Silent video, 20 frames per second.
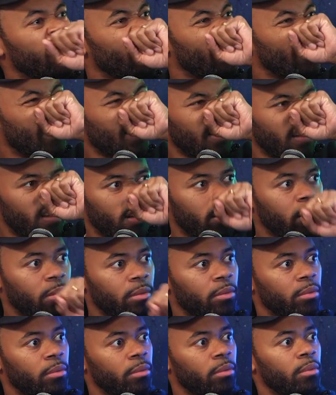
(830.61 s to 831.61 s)

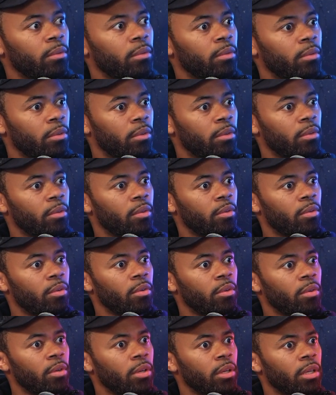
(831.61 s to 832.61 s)
I feel like it sound better
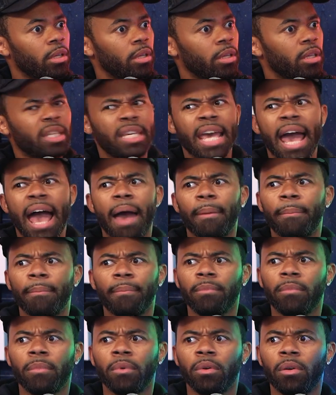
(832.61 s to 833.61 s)
than the, the
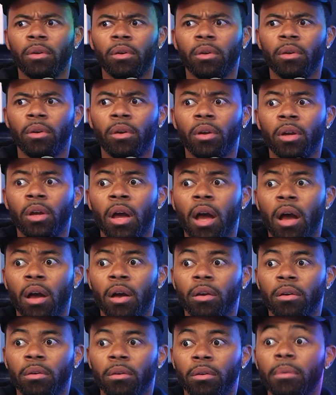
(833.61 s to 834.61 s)
toners.
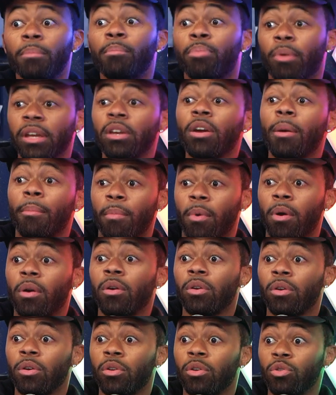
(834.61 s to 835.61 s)
Bring it.
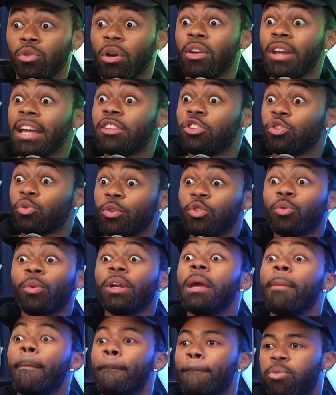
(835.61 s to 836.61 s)
You're the AC oh, bring
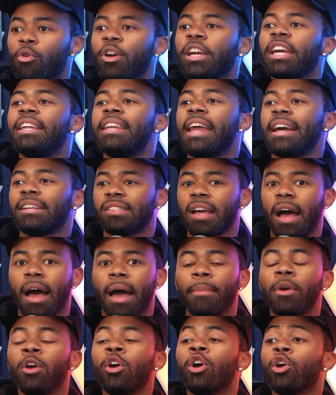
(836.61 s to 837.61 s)
it, bring oh, bring next
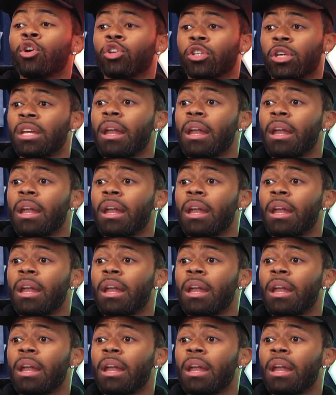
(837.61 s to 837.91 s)
that, time. Yeah.